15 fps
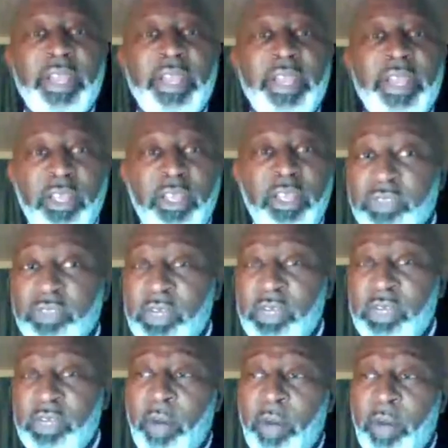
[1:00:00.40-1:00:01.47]
I'm talking
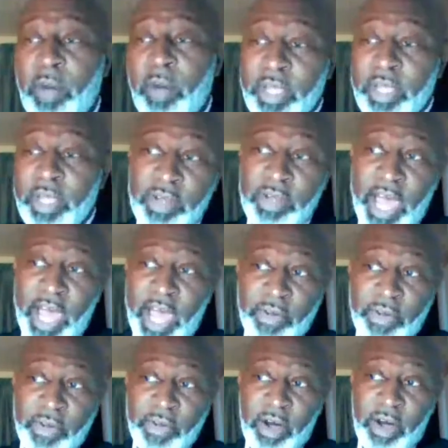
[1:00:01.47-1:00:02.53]
about not you see the
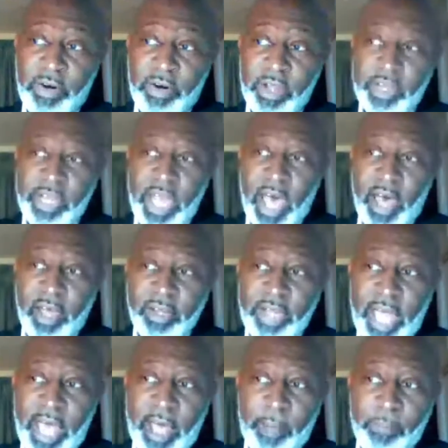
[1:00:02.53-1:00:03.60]
woman? you knock on that
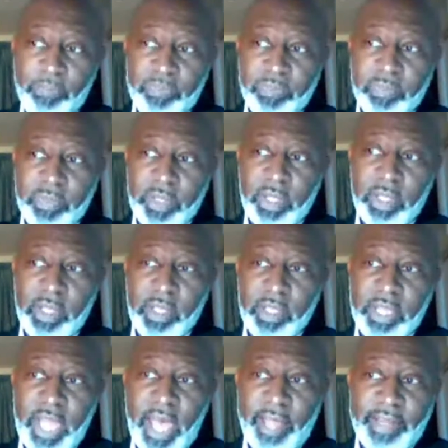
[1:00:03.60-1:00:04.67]
hard. Knock, knock,
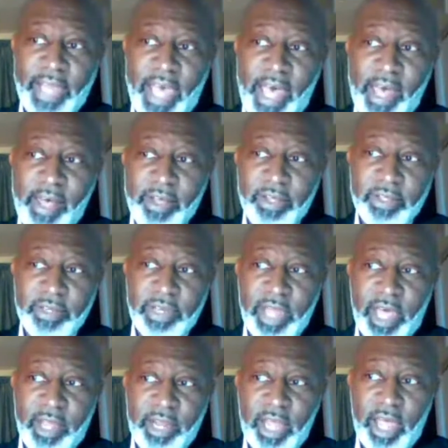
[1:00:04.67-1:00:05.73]
knock,
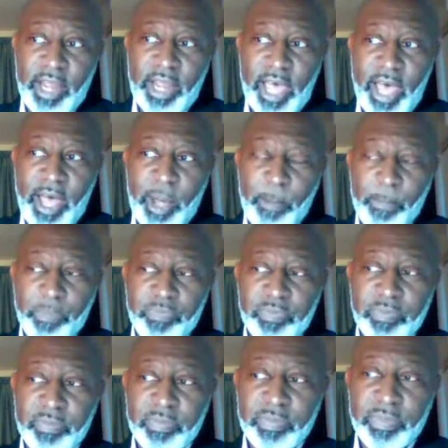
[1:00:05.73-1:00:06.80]
knock, knock, knock,
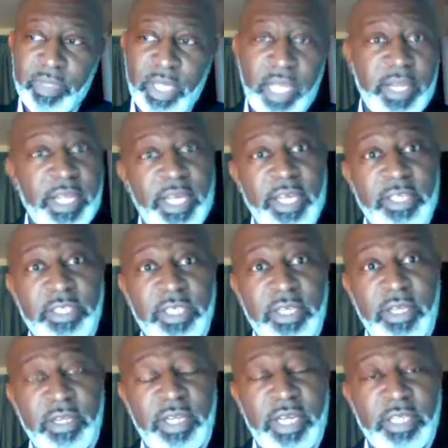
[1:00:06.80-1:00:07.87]
knock. And
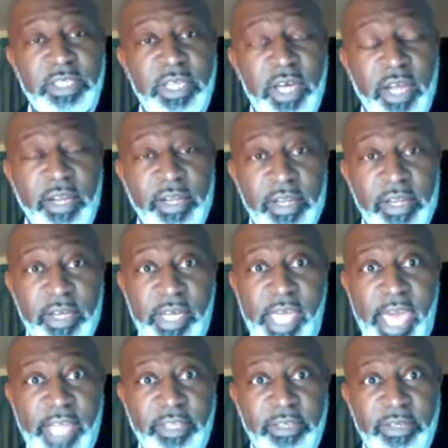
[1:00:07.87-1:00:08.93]
then she then she gonna
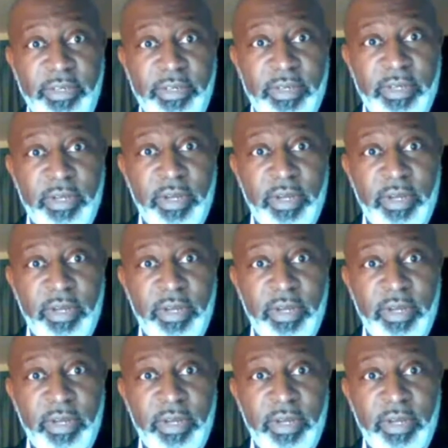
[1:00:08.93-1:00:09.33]
look at you.